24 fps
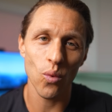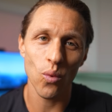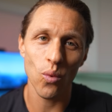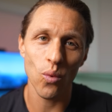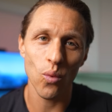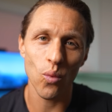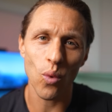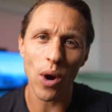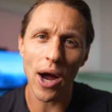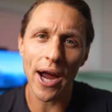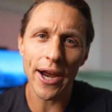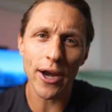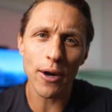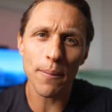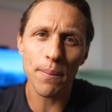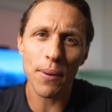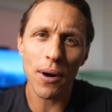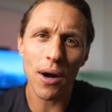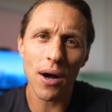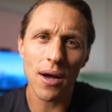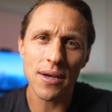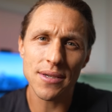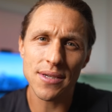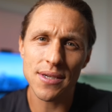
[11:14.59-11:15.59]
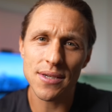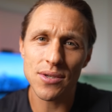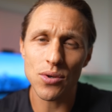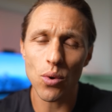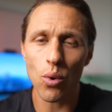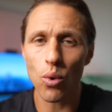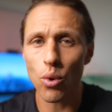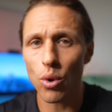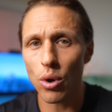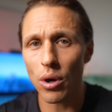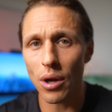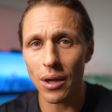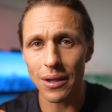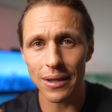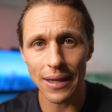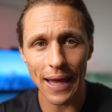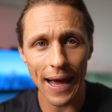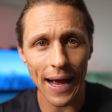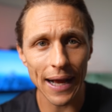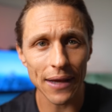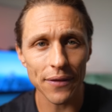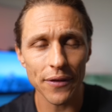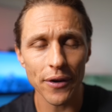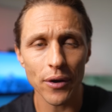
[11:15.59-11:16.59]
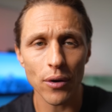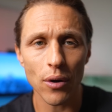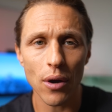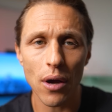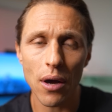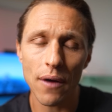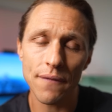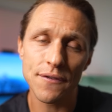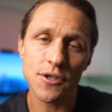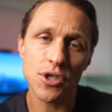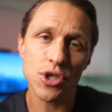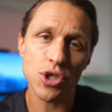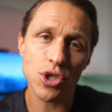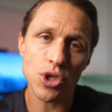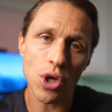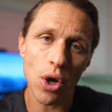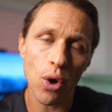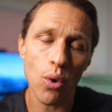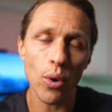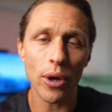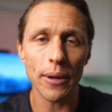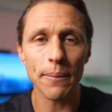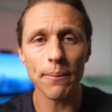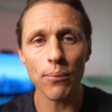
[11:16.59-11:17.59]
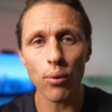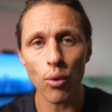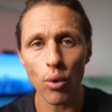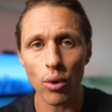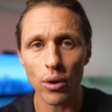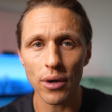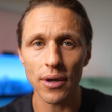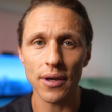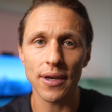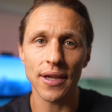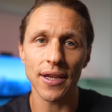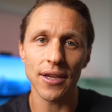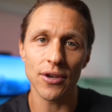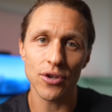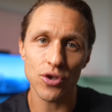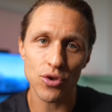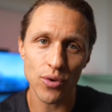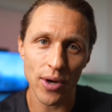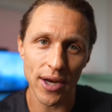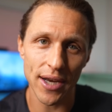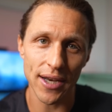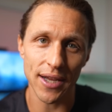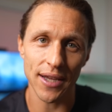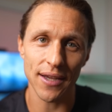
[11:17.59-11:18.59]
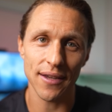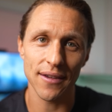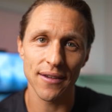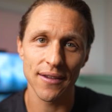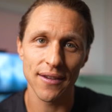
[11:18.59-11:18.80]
Why are pauses or a lack thereof so important in training?